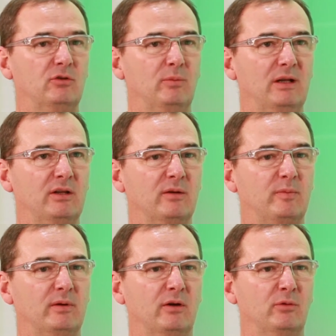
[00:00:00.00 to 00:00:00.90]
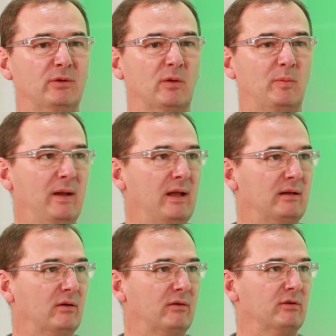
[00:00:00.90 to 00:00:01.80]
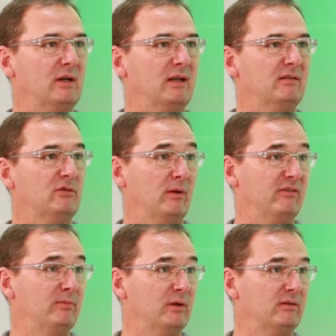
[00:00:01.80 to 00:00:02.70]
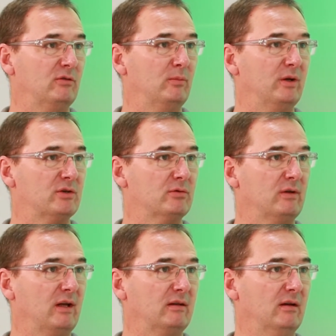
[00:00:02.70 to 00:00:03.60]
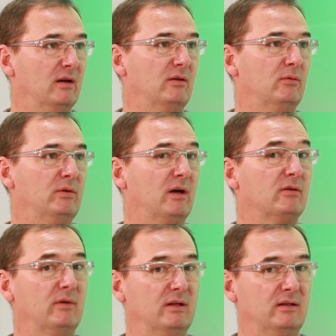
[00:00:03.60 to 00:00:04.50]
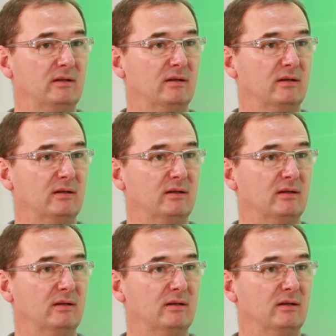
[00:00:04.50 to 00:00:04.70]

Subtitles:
to build up a real plan over the last 12 months to make sure that we are ready.